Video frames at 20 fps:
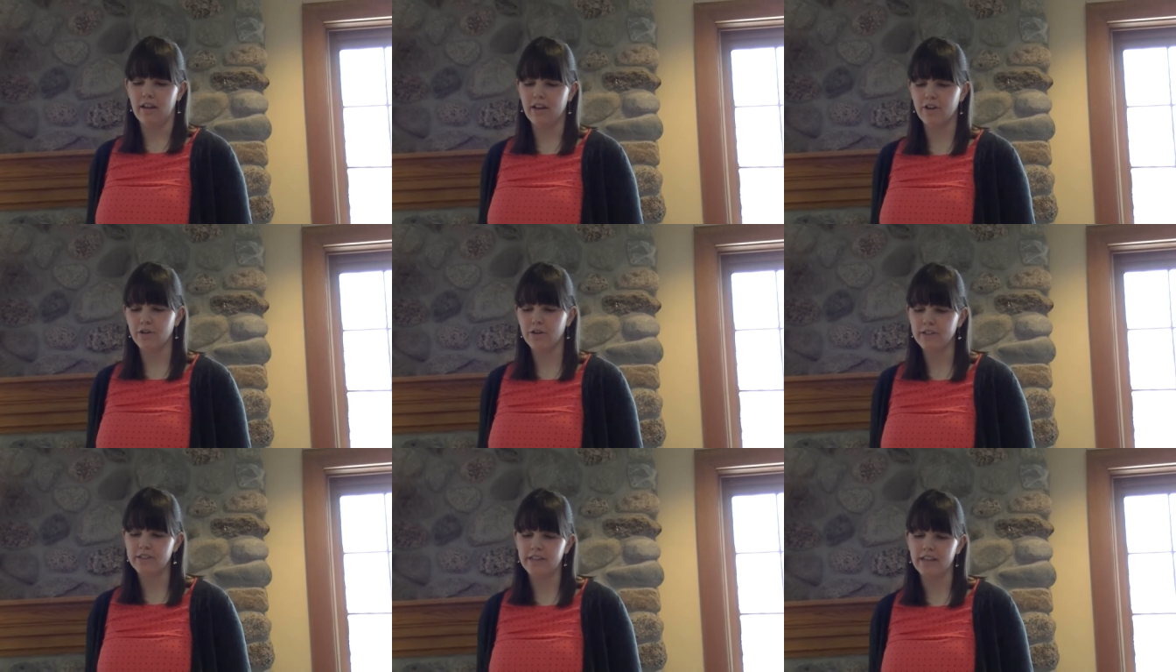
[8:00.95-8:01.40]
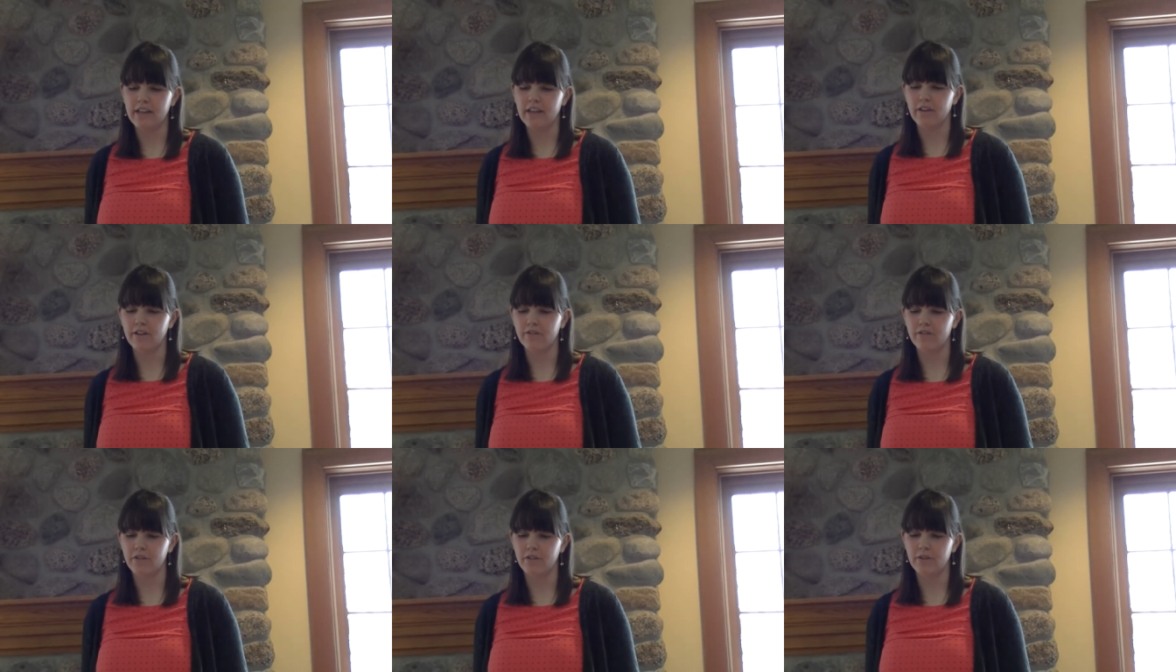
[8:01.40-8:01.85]

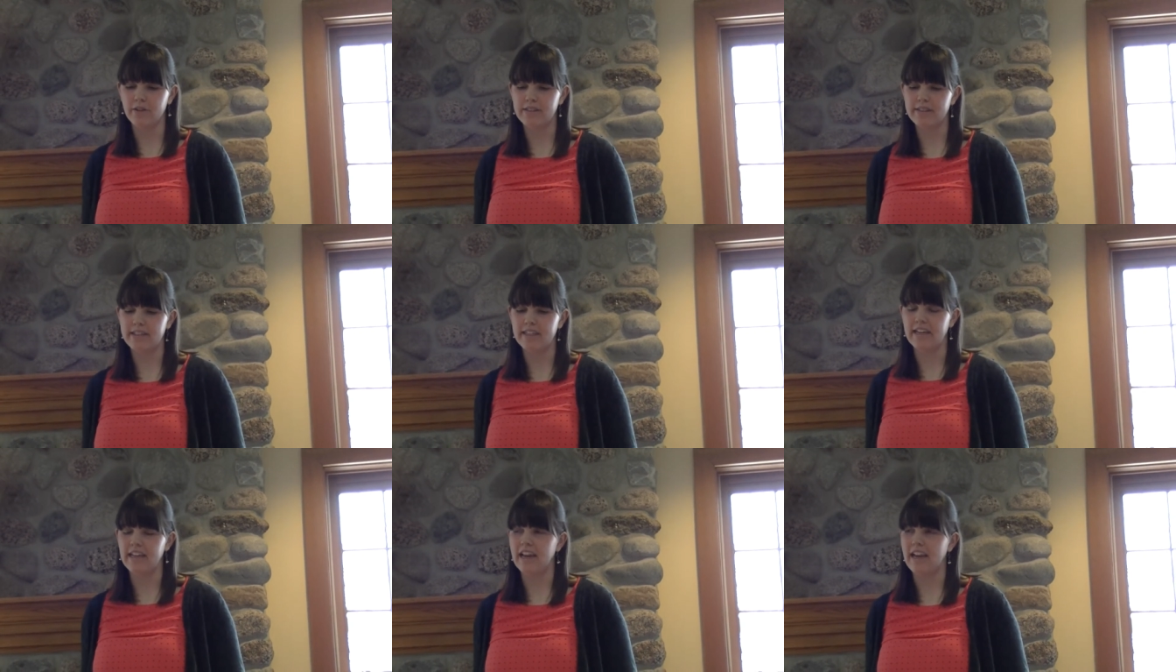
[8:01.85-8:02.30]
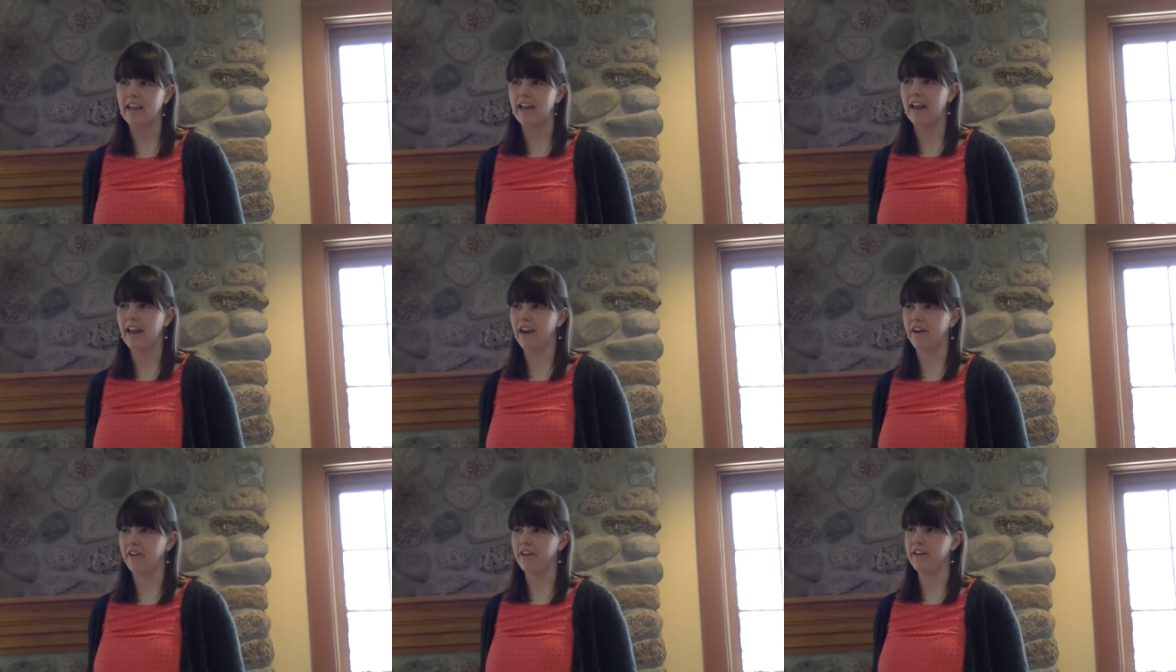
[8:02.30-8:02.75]
increasing fluency in
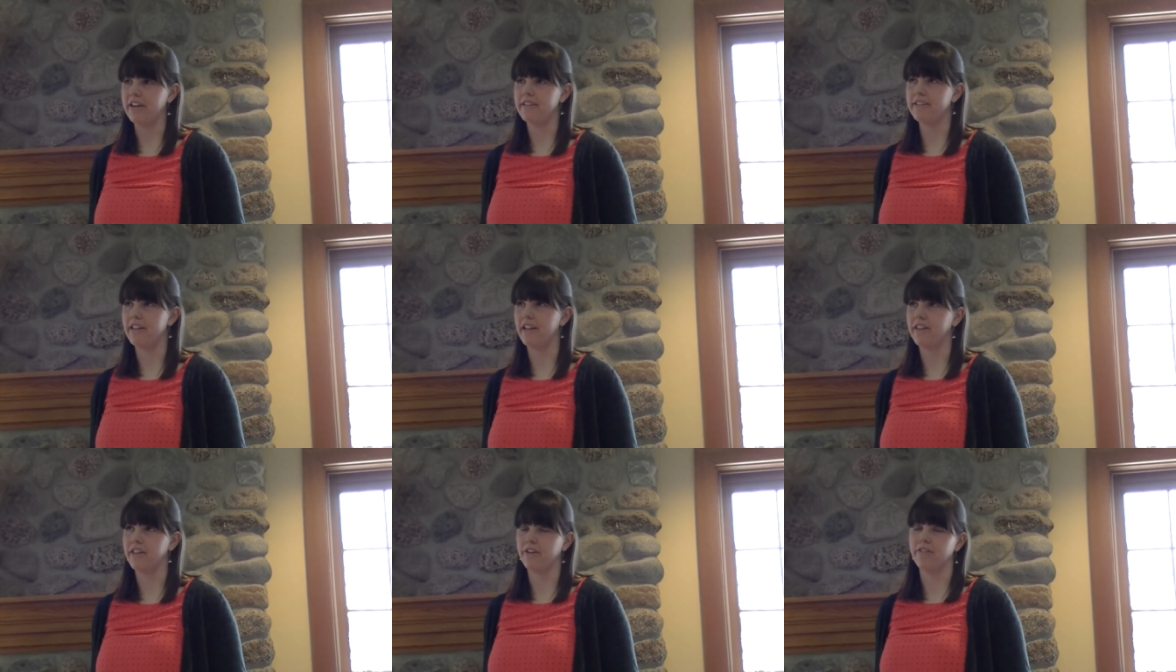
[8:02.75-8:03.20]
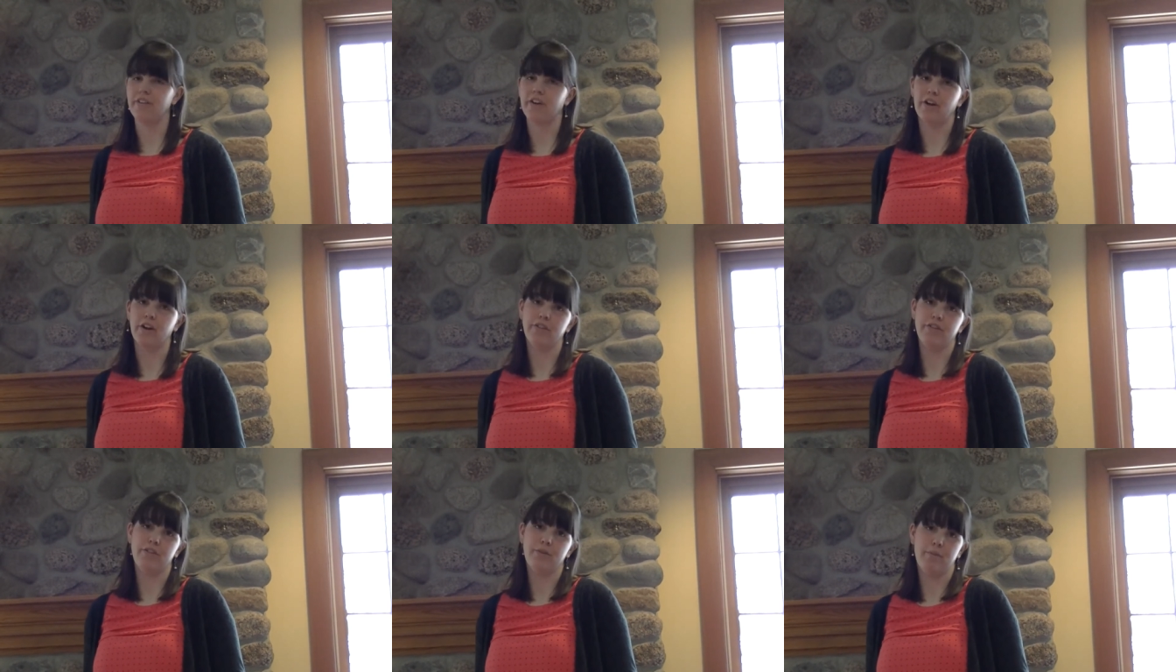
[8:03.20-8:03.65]
areas that they're
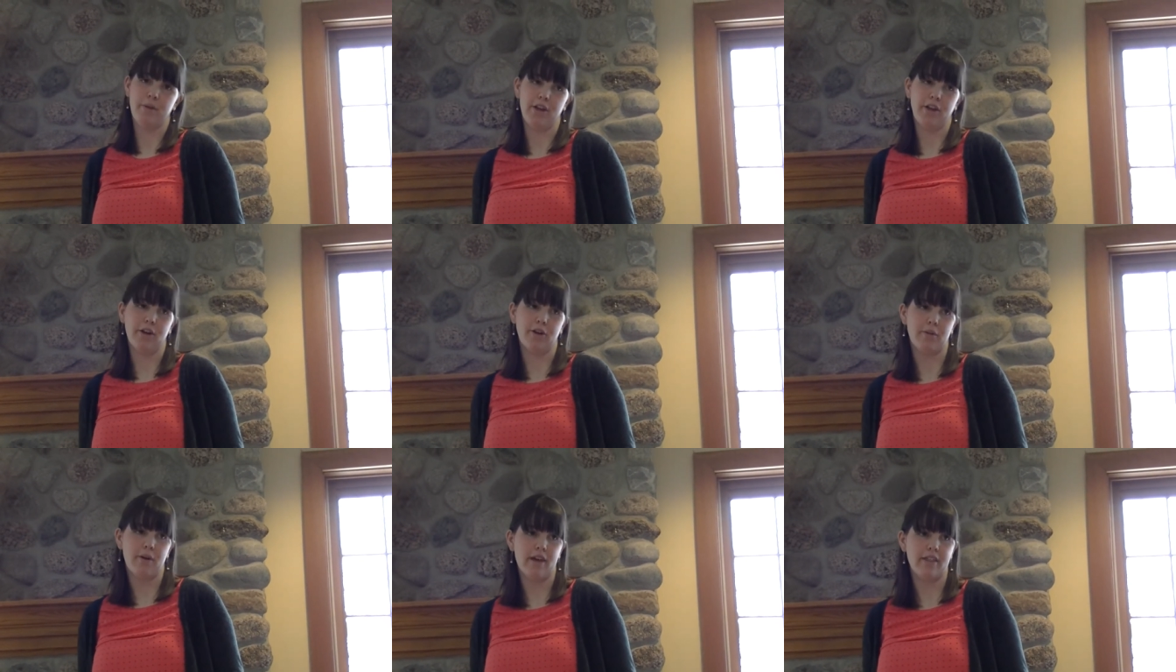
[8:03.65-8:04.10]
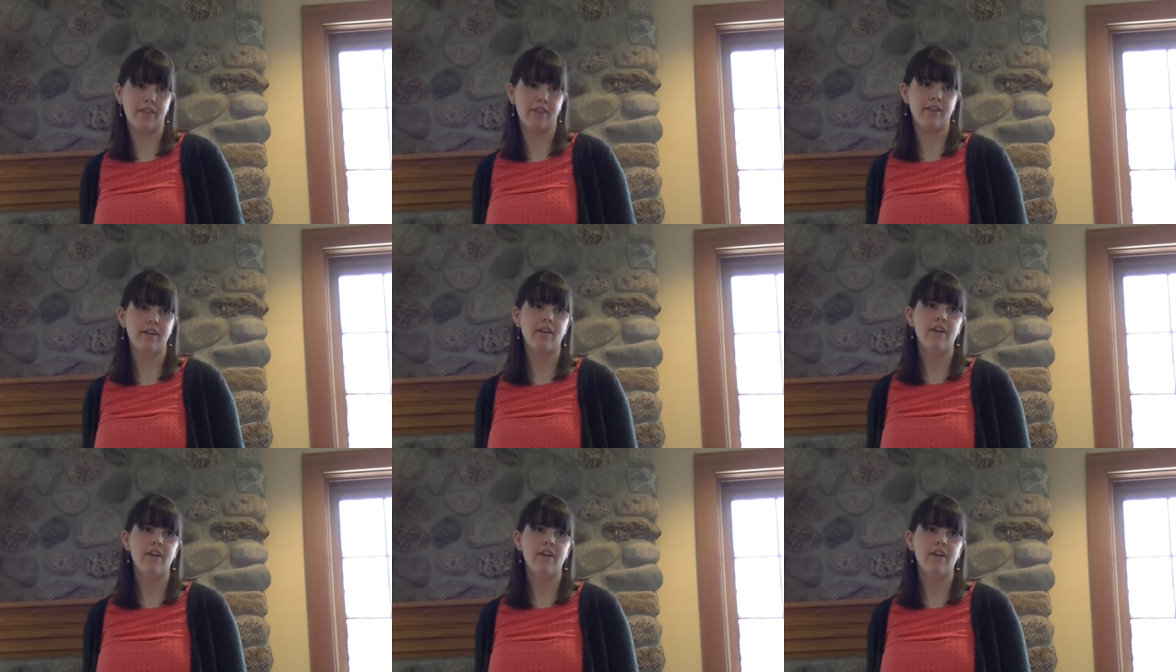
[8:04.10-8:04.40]
very familiar with.